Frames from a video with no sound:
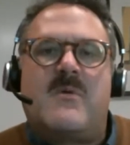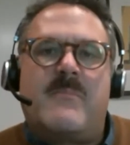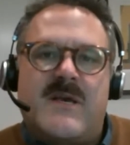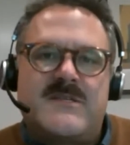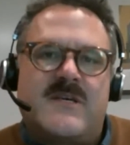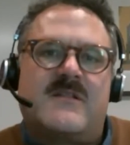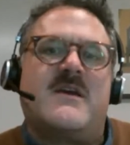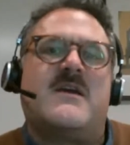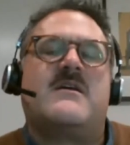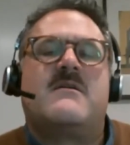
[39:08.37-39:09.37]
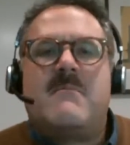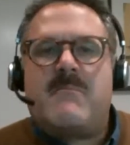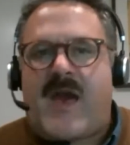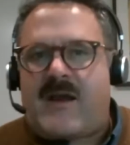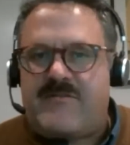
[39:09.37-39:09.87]
Basically
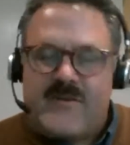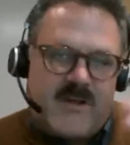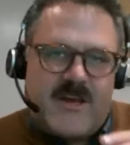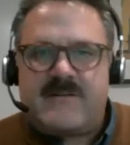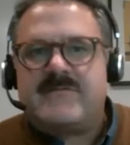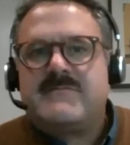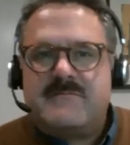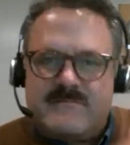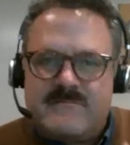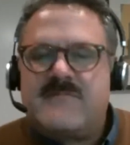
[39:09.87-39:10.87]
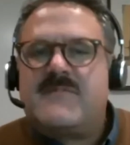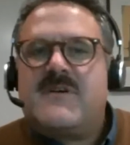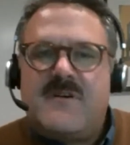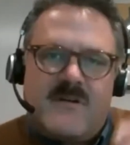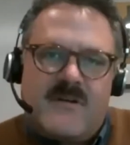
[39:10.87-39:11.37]
backfilling
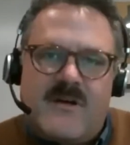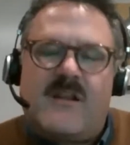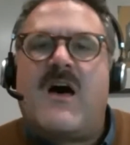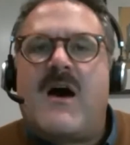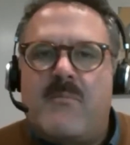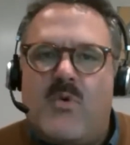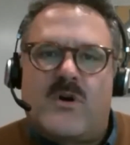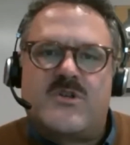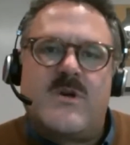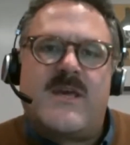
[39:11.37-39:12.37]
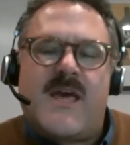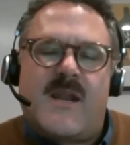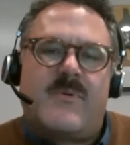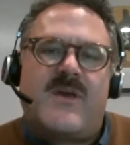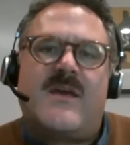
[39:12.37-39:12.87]
a lot more tree
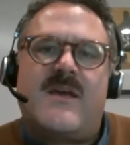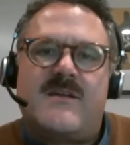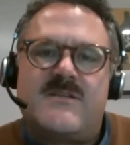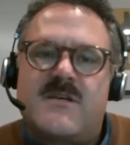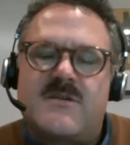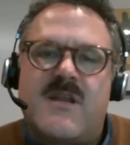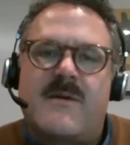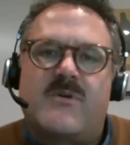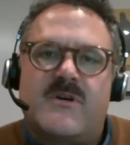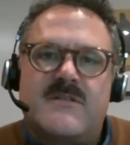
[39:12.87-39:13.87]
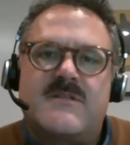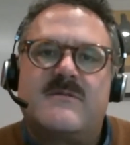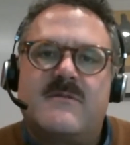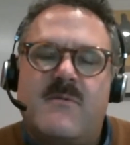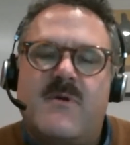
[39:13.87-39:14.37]
canopy into those neighborhoods
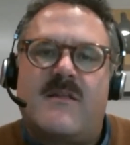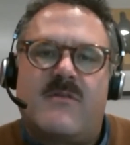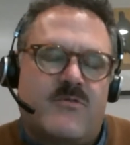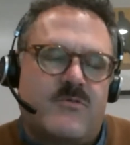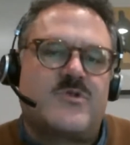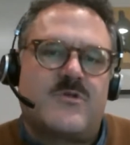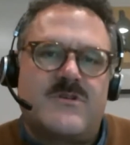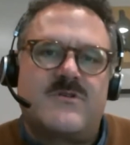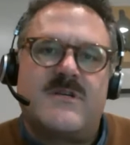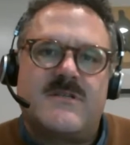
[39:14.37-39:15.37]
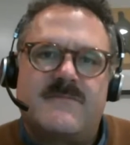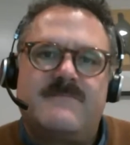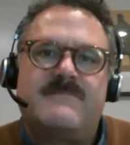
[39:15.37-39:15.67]
and through street trees.